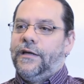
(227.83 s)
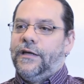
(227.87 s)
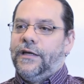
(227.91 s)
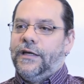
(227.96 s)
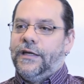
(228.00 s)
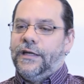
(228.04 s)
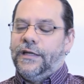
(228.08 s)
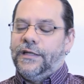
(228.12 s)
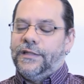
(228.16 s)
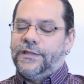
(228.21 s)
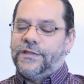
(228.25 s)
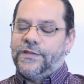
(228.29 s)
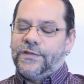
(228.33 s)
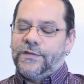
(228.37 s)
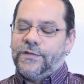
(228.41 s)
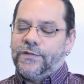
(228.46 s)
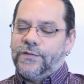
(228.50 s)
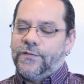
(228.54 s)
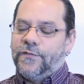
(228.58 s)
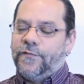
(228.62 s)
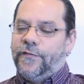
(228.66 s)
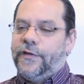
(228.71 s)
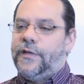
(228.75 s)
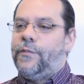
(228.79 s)

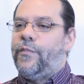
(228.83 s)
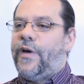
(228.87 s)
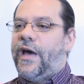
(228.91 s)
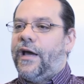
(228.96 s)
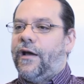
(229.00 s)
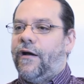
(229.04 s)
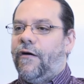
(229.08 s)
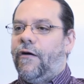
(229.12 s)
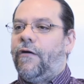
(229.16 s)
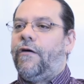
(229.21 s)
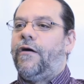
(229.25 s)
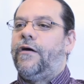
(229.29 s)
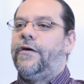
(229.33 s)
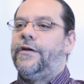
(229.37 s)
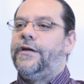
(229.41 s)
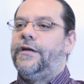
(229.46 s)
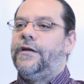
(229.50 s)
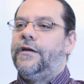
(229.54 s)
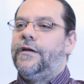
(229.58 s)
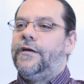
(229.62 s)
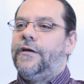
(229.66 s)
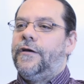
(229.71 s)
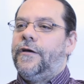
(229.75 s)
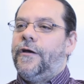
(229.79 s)
It's feedback
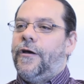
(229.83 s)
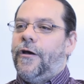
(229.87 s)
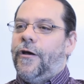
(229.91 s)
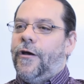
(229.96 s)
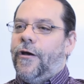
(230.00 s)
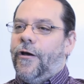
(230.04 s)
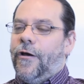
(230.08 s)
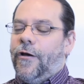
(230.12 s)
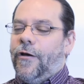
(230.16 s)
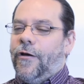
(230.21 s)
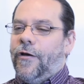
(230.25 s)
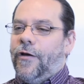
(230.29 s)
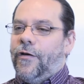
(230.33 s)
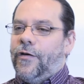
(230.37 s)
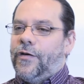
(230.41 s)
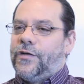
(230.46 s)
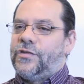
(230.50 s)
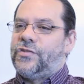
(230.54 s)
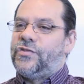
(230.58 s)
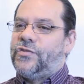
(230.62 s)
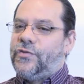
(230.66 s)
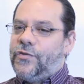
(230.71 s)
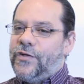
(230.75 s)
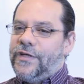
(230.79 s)
on
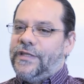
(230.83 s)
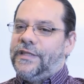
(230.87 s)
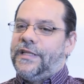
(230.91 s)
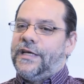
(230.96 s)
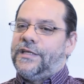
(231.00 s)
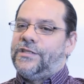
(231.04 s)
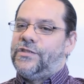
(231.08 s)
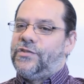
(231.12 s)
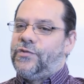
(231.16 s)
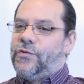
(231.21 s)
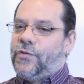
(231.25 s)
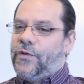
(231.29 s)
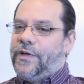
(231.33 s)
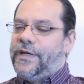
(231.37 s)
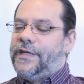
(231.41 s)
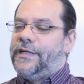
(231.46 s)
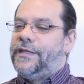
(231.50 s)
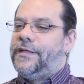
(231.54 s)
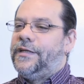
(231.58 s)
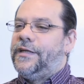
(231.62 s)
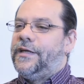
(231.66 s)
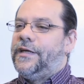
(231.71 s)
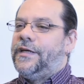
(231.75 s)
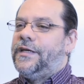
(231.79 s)
student that's
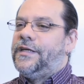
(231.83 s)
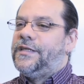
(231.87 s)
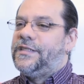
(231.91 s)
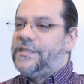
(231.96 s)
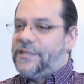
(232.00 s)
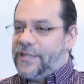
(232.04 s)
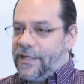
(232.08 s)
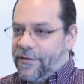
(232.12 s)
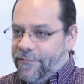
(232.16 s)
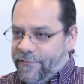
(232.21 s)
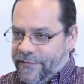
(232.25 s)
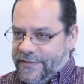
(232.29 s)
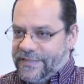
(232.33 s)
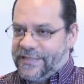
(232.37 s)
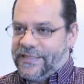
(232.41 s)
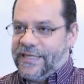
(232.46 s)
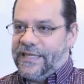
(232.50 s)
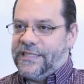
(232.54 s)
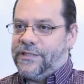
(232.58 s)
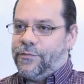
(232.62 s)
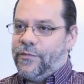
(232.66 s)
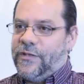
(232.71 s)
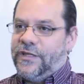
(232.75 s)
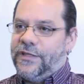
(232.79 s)
doing
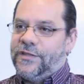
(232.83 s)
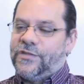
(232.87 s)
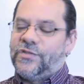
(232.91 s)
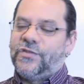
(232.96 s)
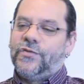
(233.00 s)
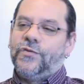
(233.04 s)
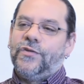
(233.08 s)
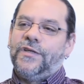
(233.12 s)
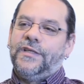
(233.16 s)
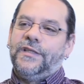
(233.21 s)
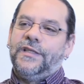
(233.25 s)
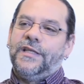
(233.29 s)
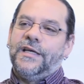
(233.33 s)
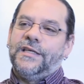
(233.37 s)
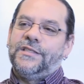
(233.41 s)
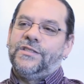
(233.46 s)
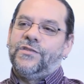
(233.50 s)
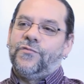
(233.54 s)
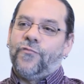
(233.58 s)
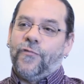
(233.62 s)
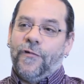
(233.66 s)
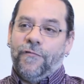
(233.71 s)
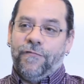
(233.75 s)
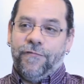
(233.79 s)
self-assessment, a student
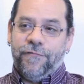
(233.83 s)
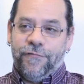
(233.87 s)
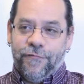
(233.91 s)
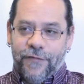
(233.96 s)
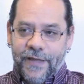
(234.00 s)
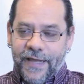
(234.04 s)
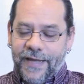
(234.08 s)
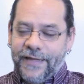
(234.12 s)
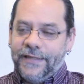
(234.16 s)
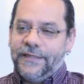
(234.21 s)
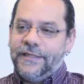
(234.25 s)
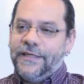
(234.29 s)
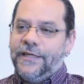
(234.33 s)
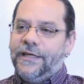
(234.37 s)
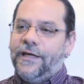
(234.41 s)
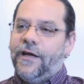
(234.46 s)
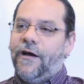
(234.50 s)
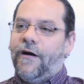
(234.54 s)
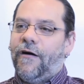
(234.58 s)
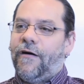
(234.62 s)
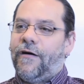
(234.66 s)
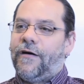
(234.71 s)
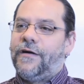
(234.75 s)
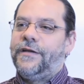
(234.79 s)
that's reflecting
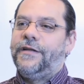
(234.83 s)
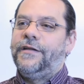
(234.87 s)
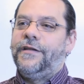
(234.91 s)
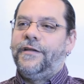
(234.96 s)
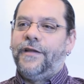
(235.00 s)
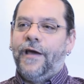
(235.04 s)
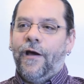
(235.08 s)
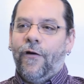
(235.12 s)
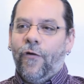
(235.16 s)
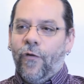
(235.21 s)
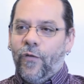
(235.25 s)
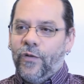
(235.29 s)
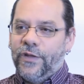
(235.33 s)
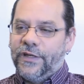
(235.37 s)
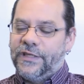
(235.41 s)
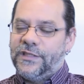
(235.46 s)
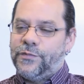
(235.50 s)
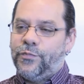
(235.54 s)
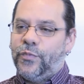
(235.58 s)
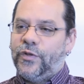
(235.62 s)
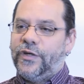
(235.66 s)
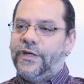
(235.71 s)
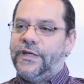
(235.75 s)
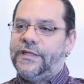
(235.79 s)
on the whole
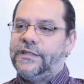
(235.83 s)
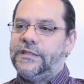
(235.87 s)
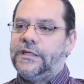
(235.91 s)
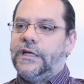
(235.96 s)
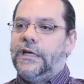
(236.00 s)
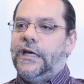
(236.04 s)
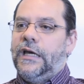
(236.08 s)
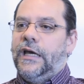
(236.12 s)
experience,